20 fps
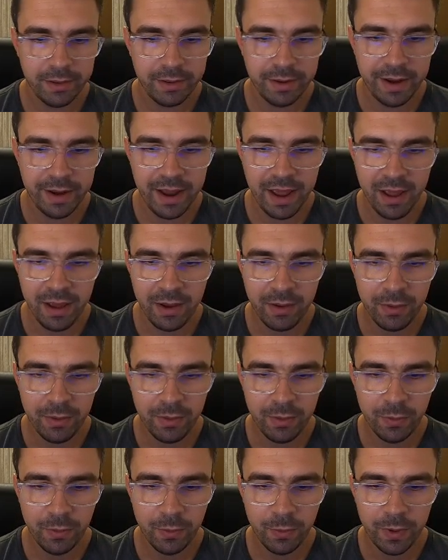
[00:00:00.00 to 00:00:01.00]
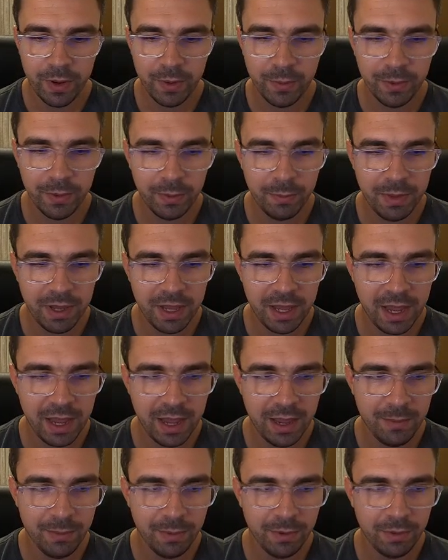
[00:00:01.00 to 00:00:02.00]
Now we will be
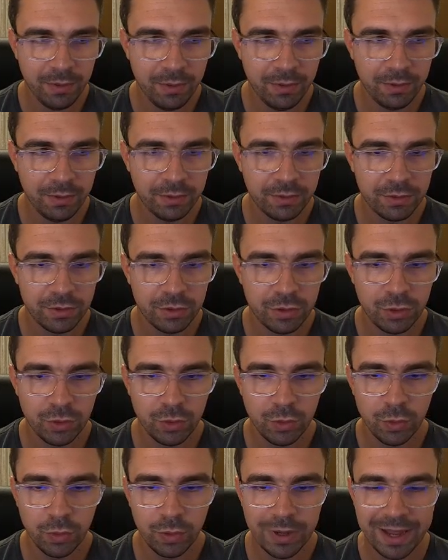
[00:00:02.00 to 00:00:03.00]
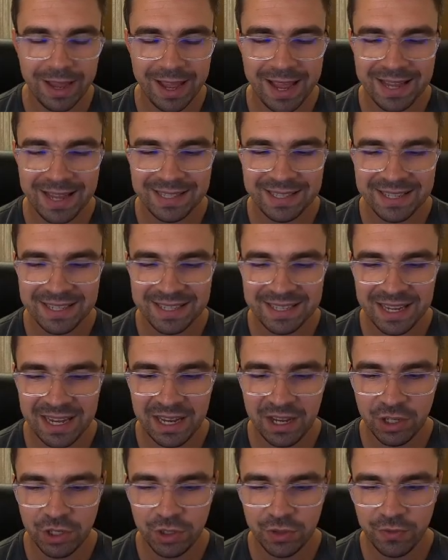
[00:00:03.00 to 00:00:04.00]
able to
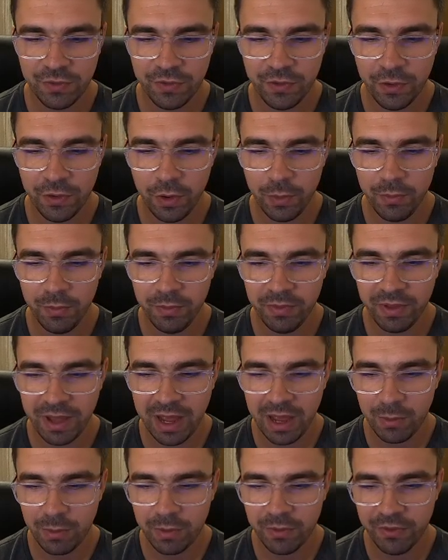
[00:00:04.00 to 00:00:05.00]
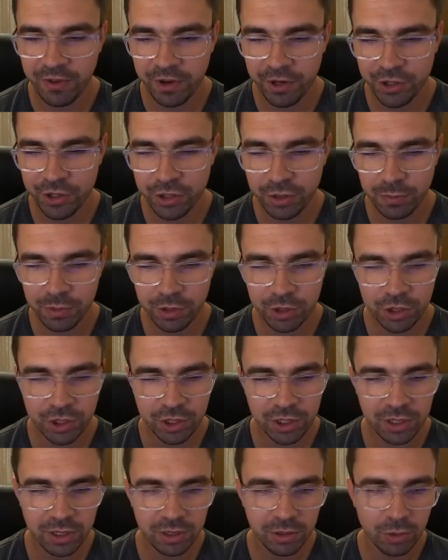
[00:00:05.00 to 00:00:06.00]
SSH from our virtual
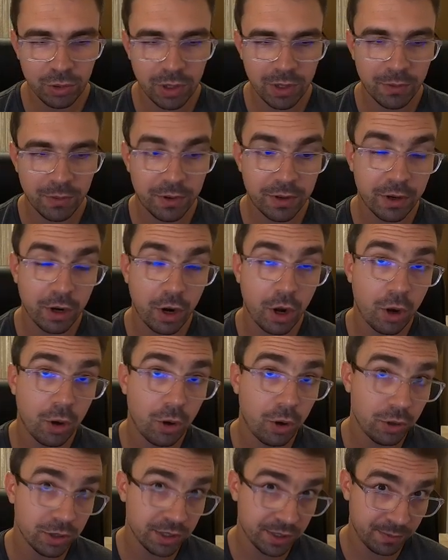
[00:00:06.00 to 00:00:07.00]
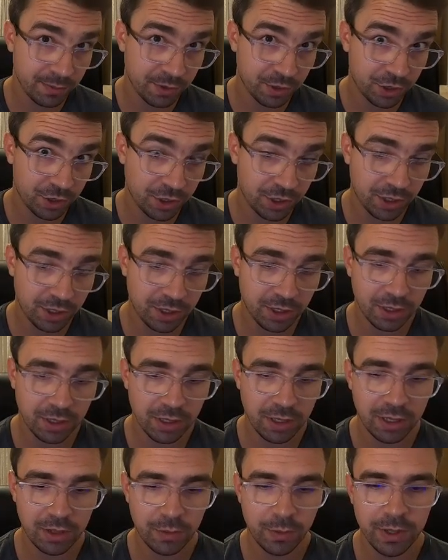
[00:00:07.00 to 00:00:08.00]
machine to our host machine,
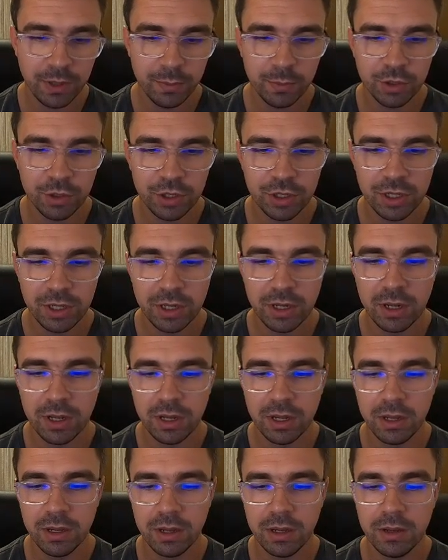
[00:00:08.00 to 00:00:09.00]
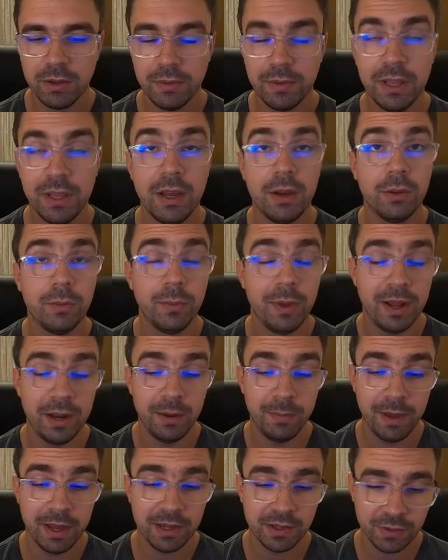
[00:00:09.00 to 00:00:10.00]
like real machine, without
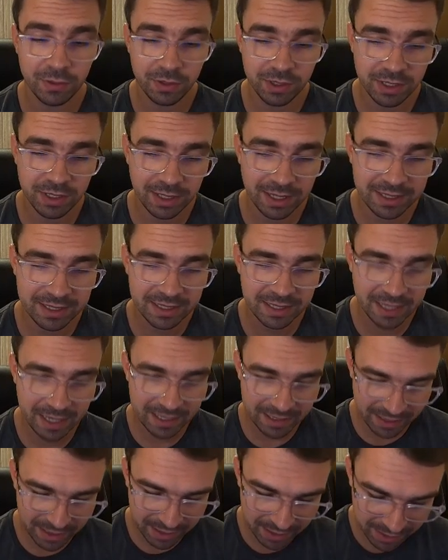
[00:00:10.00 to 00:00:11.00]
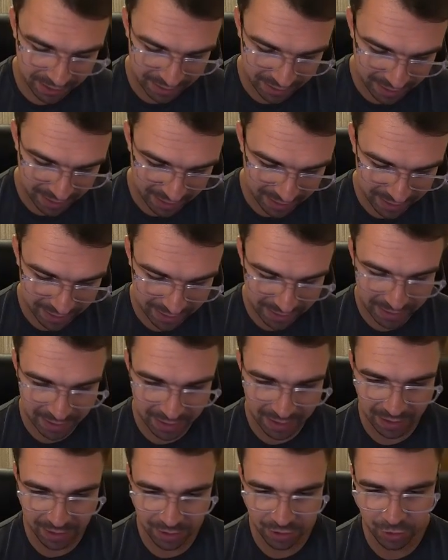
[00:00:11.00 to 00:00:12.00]
any passwords. Let's test this.
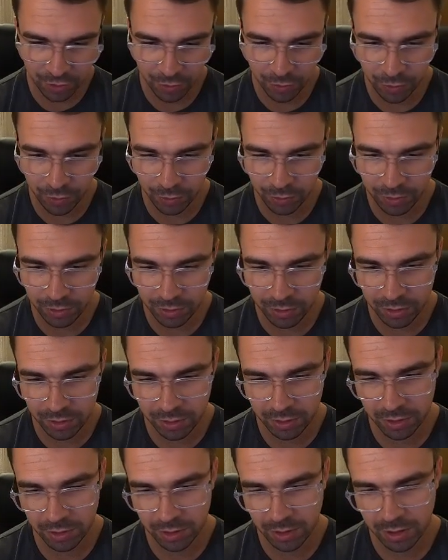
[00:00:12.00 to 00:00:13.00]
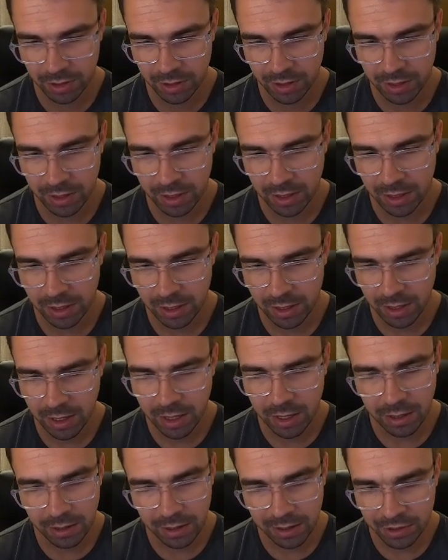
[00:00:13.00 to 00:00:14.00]
SSH root.
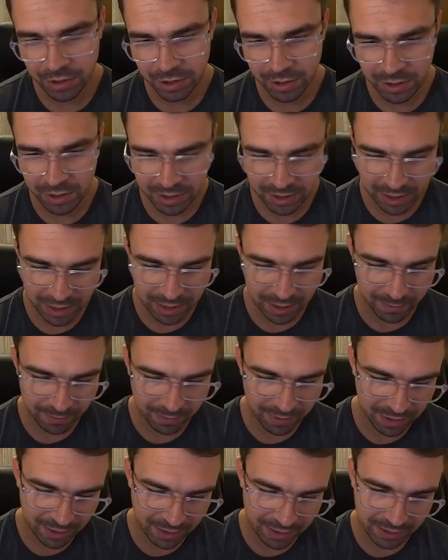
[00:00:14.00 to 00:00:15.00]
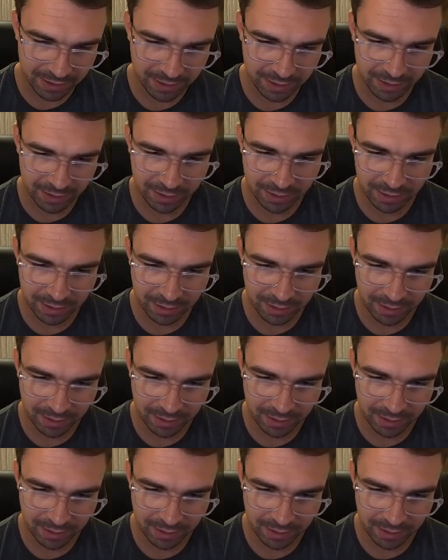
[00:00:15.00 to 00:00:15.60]
Actually, it's mdasic.